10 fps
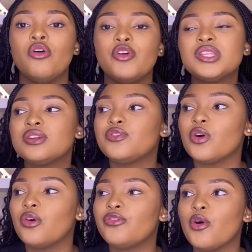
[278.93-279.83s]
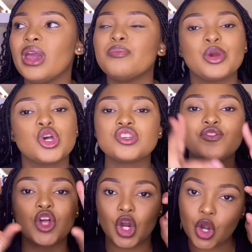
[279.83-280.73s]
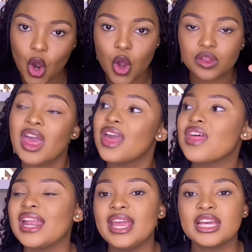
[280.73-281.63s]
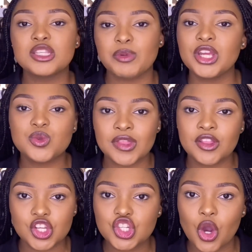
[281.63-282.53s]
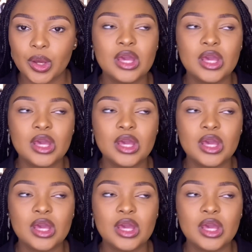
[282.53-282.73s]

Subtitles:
voted for him because of the growth that he experienced within the show.